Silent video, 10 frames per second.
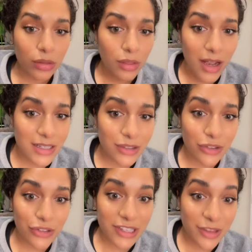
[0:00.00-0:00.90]
I didn't
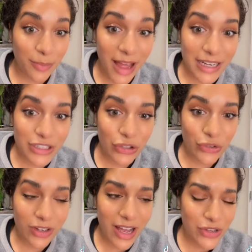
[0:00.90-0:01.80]
learn that the black
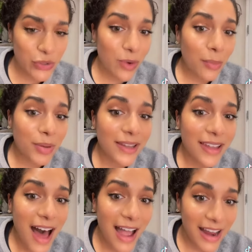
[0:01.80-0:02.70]
children had to
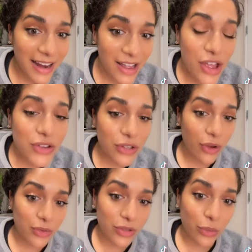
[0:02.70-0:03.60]
apply to
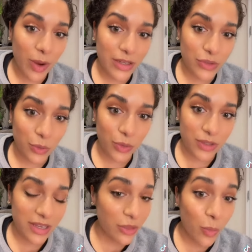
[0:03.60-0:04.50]
go to the white
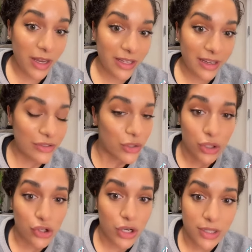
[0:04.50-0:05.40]
schools that the white kids
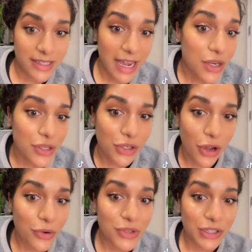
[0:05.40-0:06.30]
could just get to
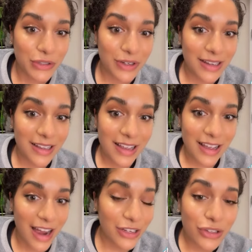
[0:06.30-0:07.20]
go to.
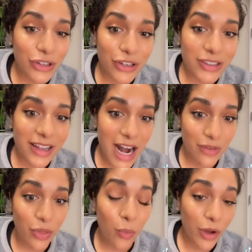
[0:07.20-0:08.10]
I didn't learn that out
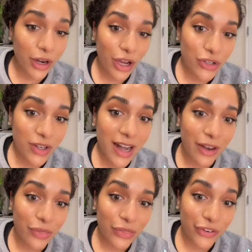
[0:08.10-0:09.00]
of the
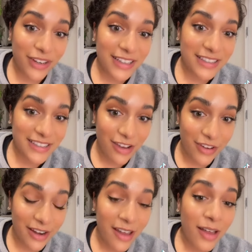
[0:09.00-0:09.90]

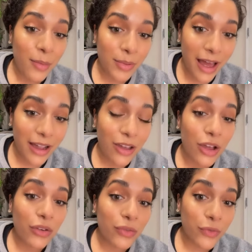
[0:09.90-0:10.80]
137 black
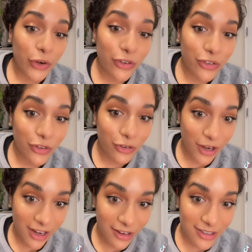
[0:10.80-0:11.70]
first
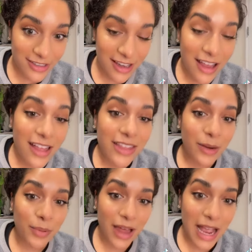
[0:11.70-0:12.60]
graders that
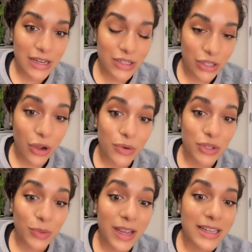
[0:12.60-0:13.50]
applied to go
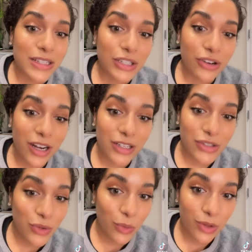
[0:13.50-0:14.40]
to integrated
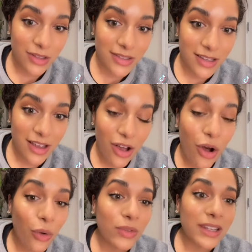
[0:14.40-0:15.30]
schools,
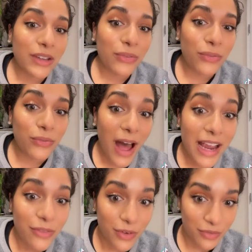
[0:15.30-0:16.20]
only
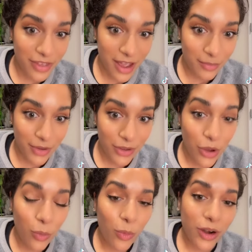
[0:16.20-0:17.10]
5 of them
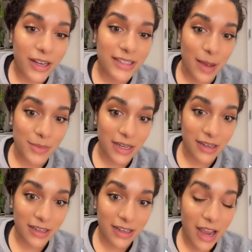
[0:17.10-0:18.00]
were
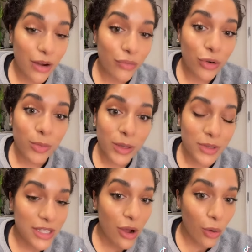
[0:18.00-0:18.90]
accepted, and Ruby
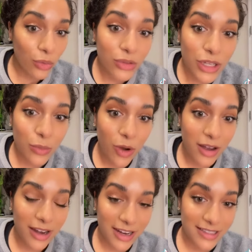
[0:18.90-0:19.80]
was the only
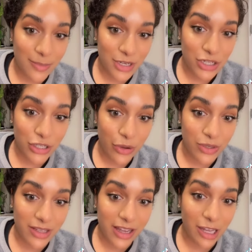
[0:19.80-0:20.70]
one accepted to go
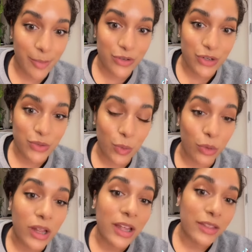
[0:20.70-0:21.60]
to the elementary
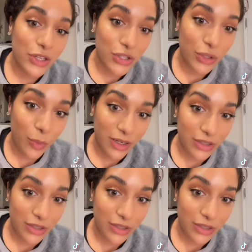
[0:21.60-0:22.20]
school that she went